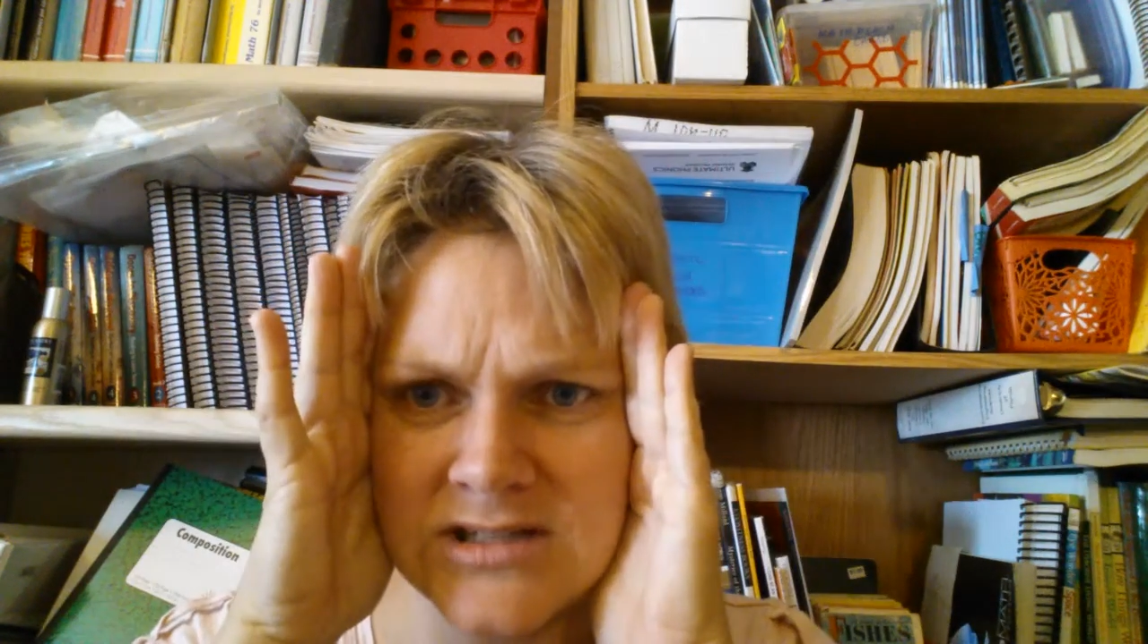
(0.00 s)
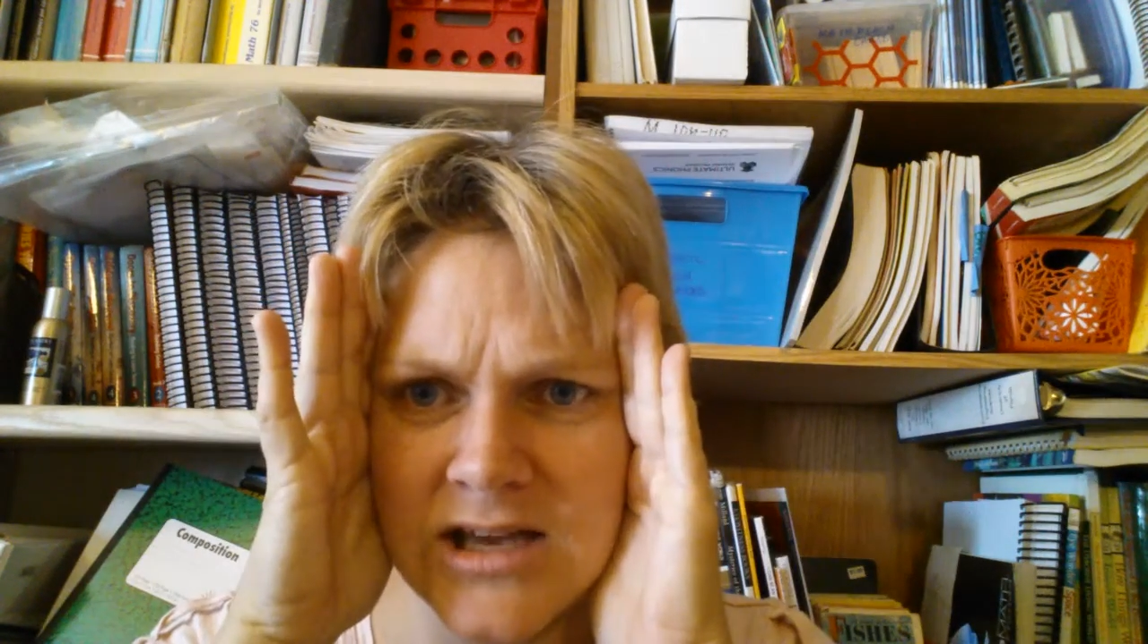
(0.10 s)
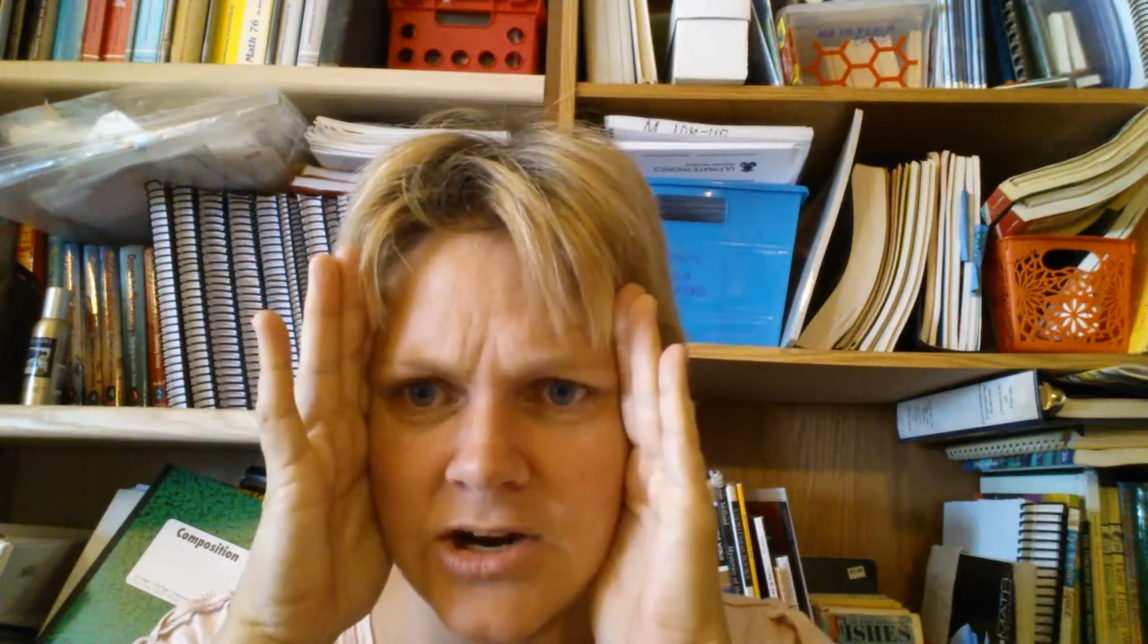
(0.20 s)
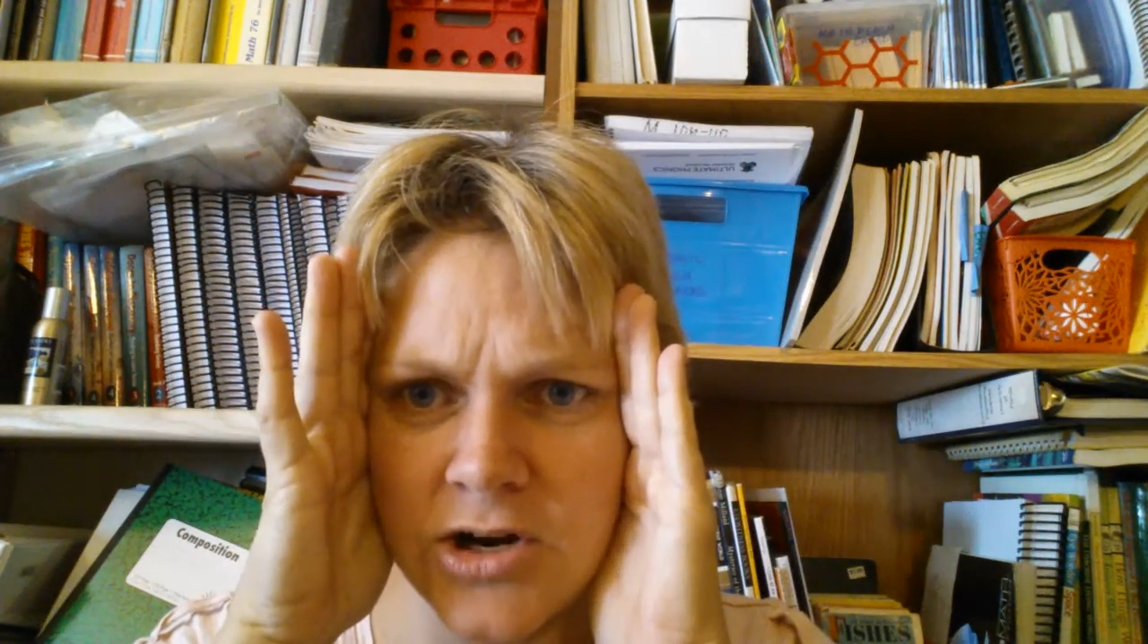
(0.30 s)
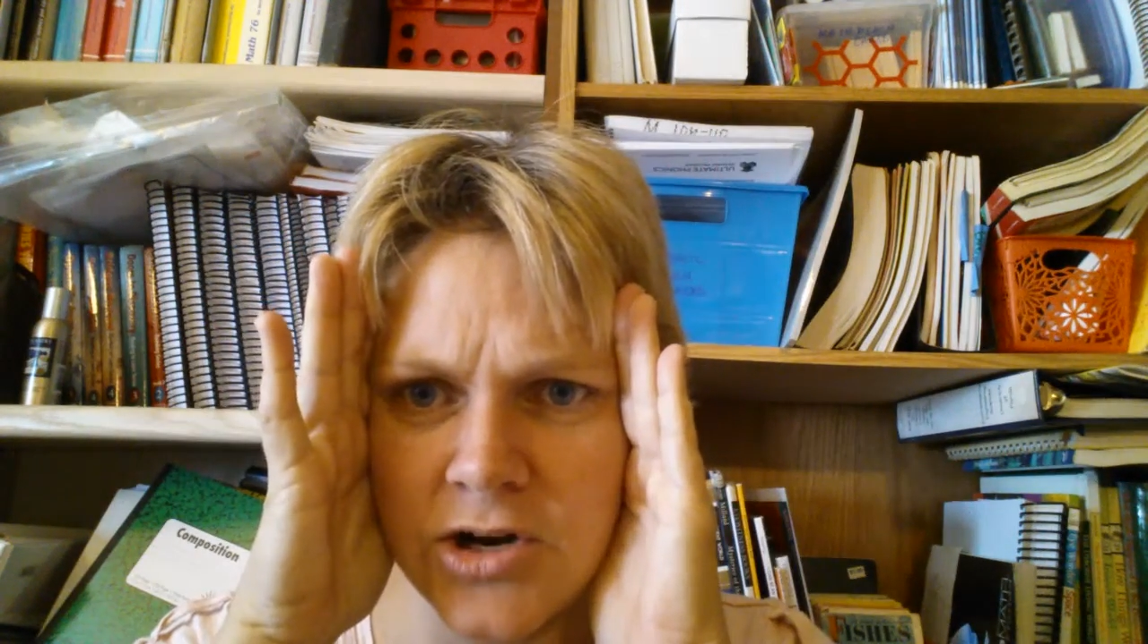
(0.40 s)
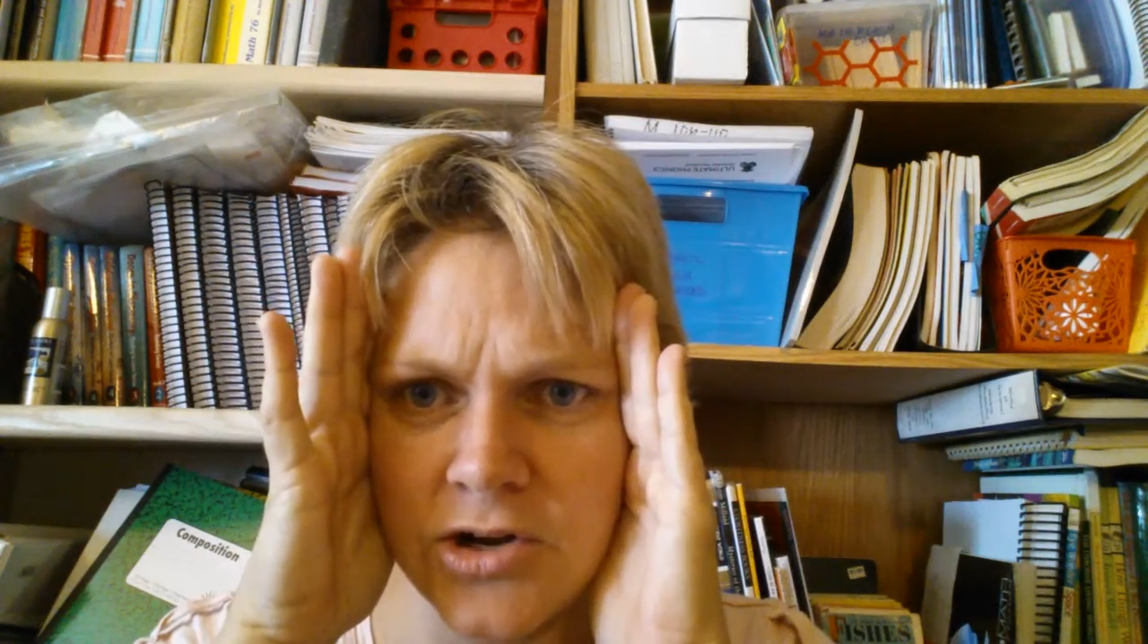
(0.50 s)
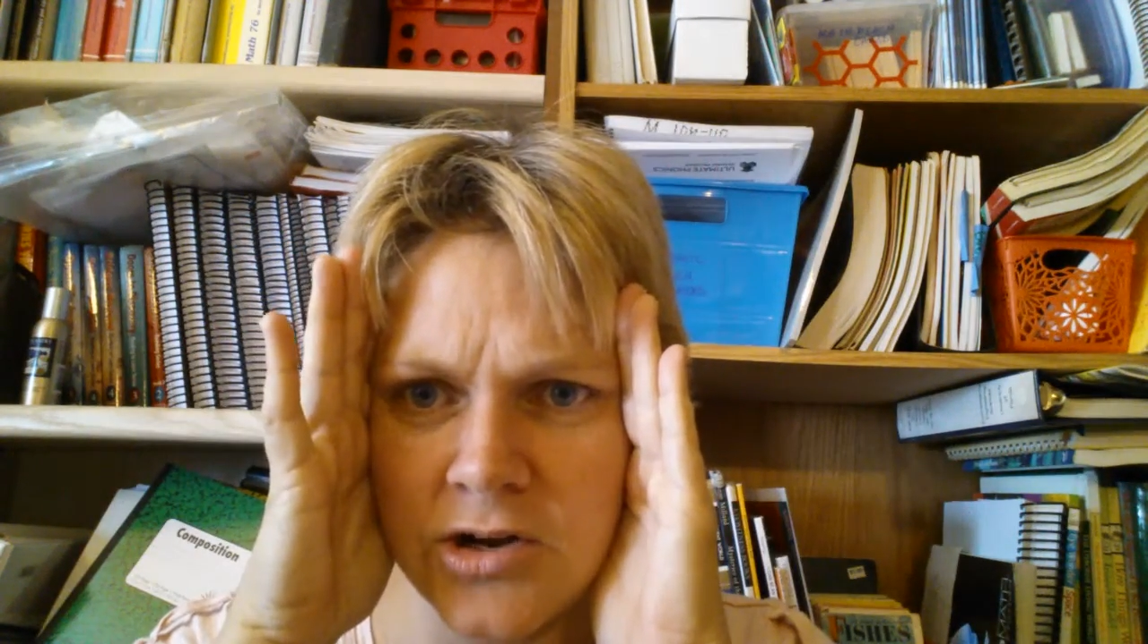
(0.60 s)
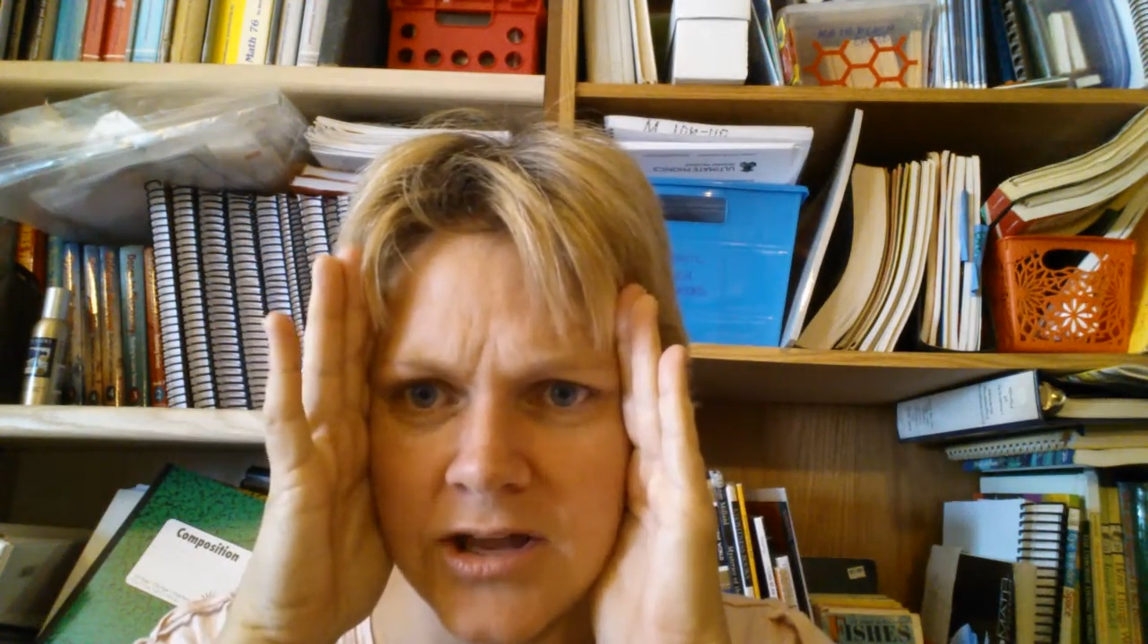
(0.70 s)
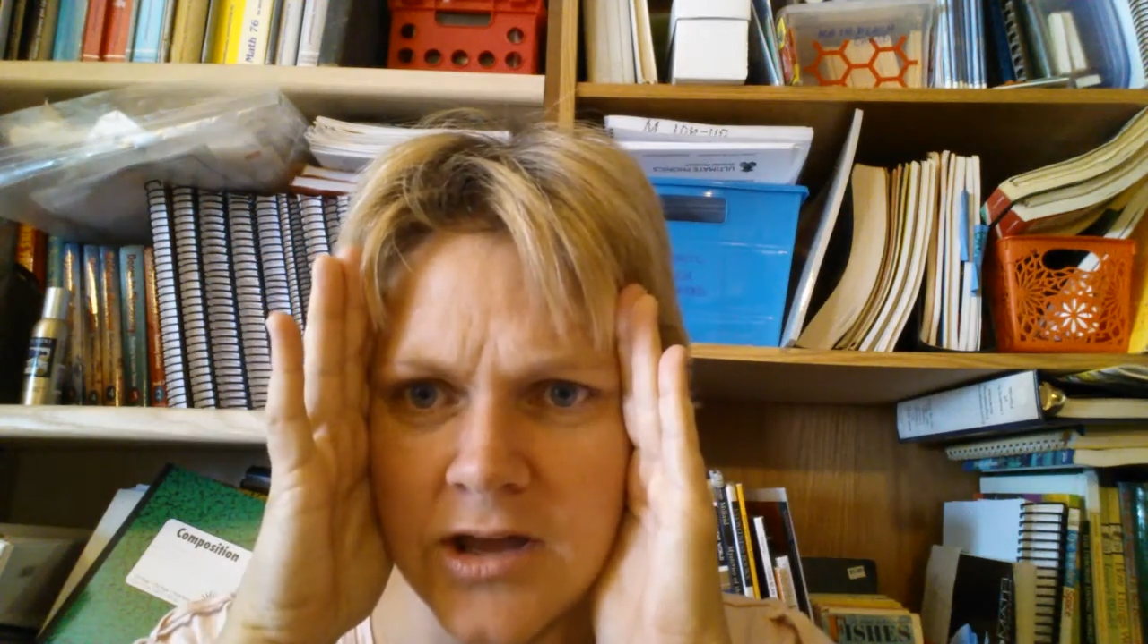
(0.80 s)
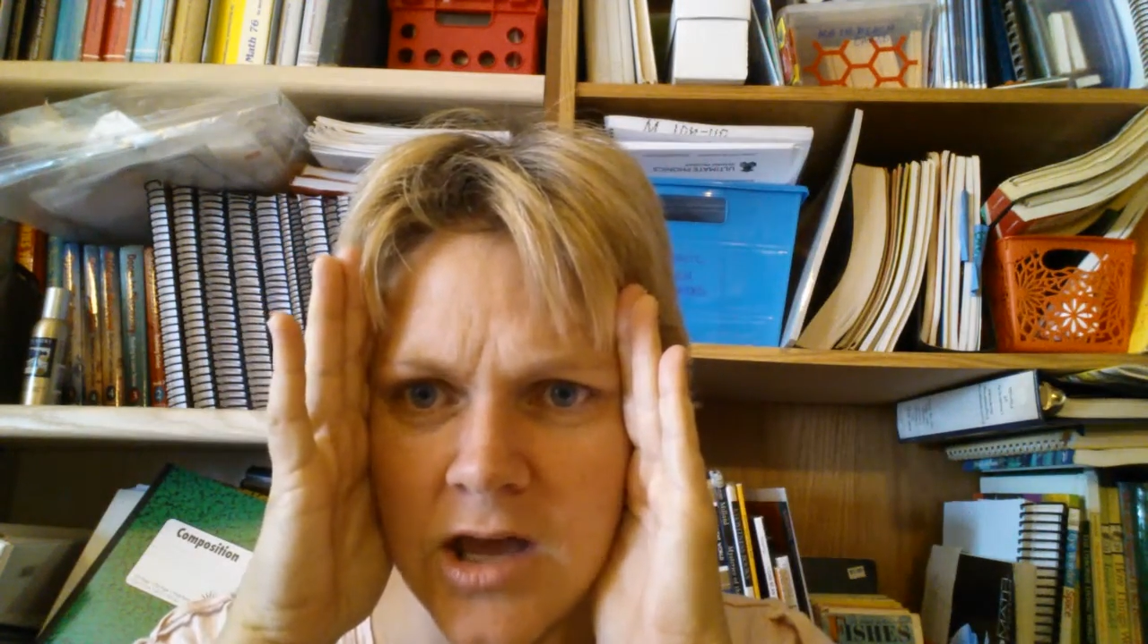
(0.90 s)
later you're
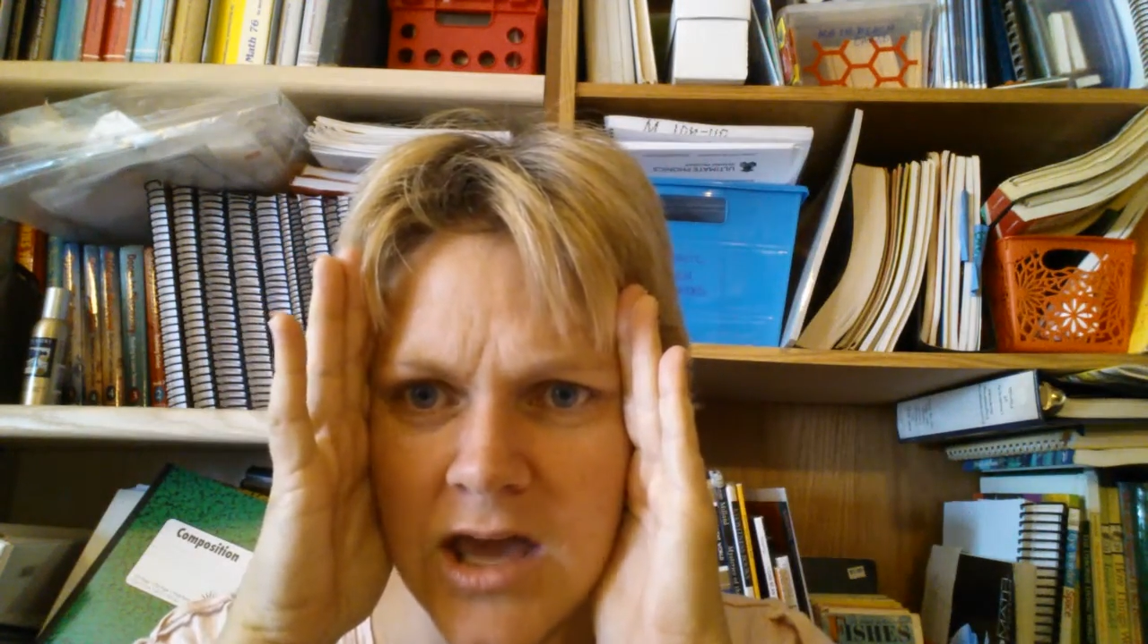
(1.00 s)
like,